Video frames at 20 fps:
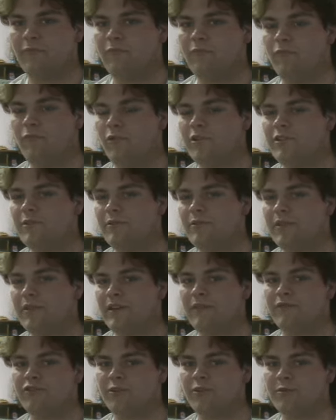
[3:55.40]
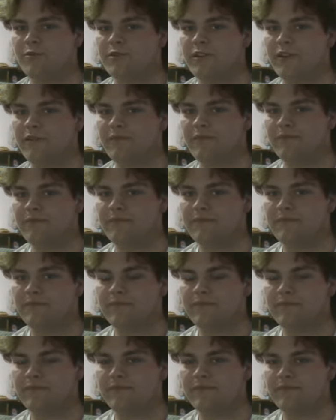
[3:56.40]
What do you think of Josuke?
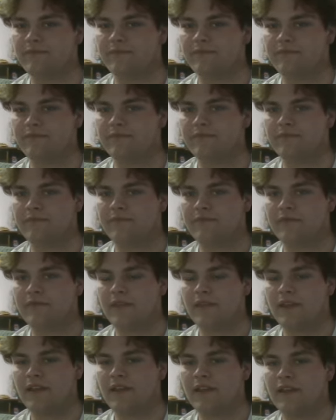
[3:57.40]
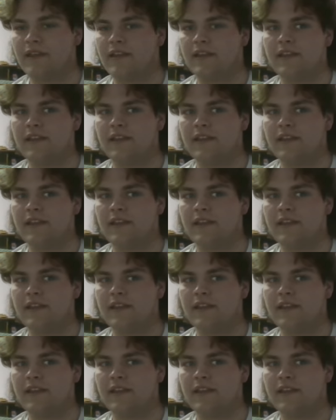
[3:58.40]
Man.